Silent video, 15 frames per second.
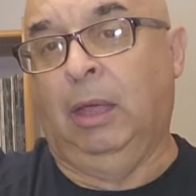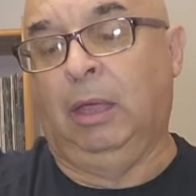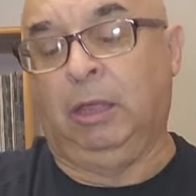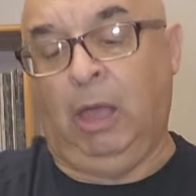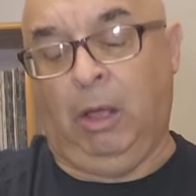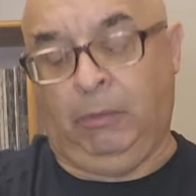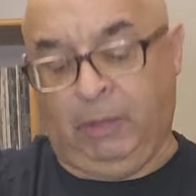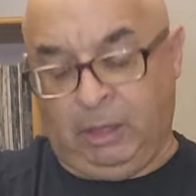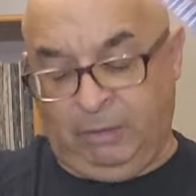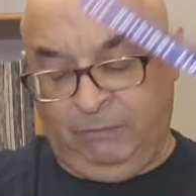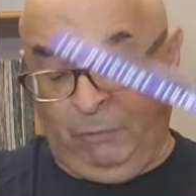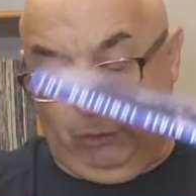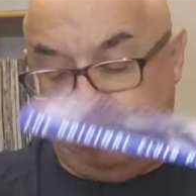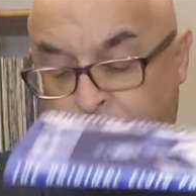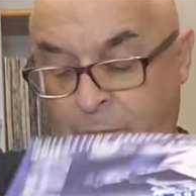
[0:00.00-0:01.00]
So there's a
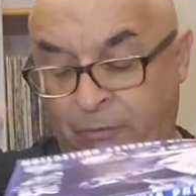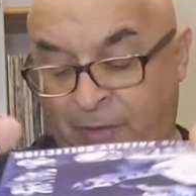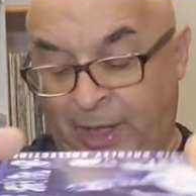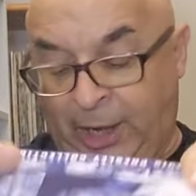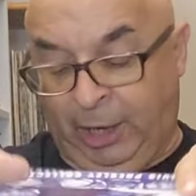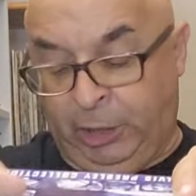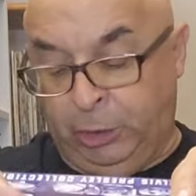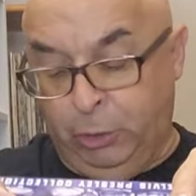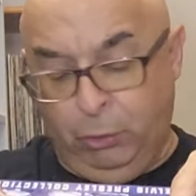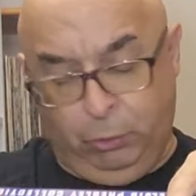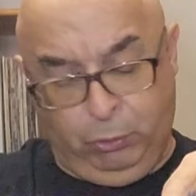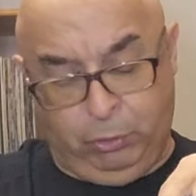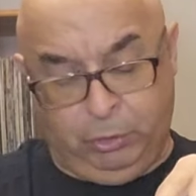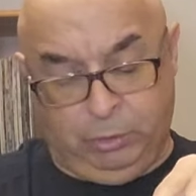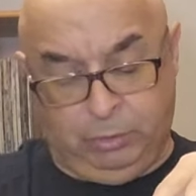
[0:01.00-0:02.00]
version of Hey
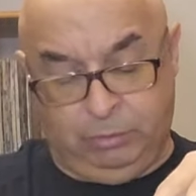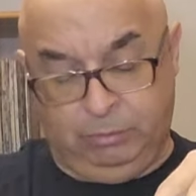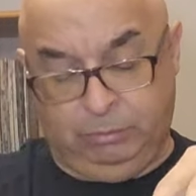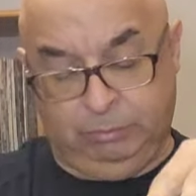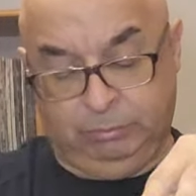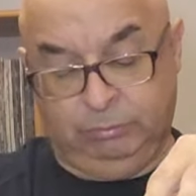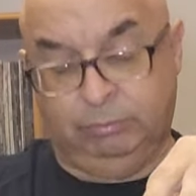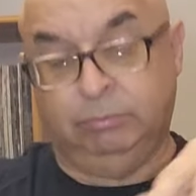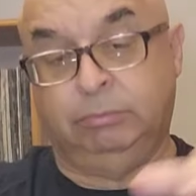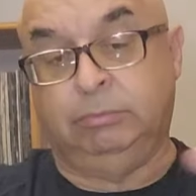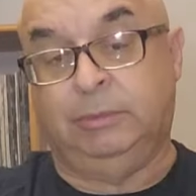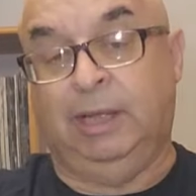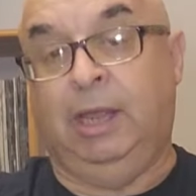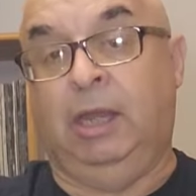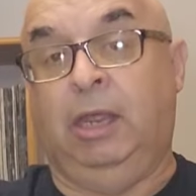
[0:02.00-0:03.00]
Jude
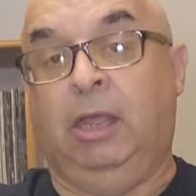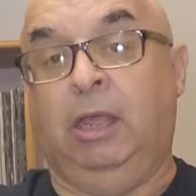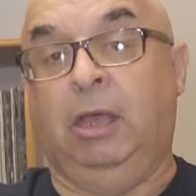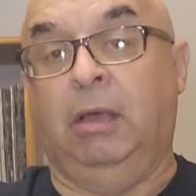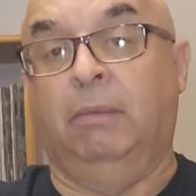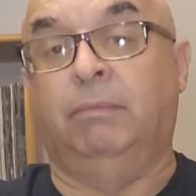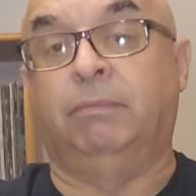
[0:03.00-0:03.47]
in here